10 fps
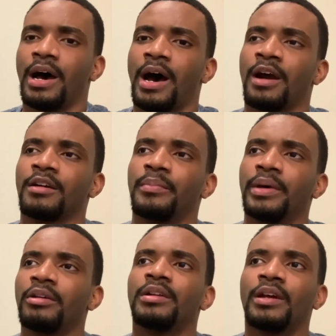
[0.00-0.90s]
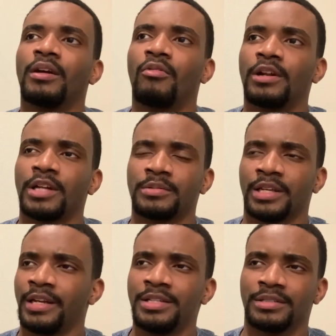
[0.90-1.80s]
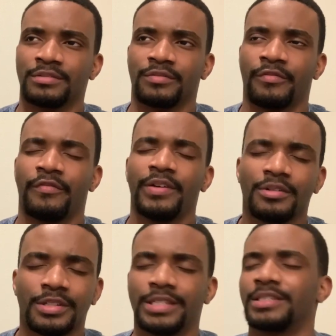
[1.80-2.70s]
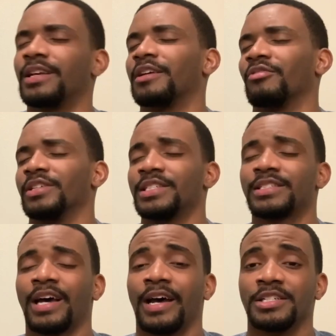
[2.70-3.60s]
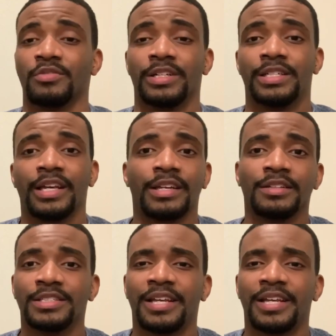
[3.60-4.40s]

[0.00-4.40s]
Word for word: I heard a millionaire one time saying, he's filthy stinking rich. This guy is ridiculous.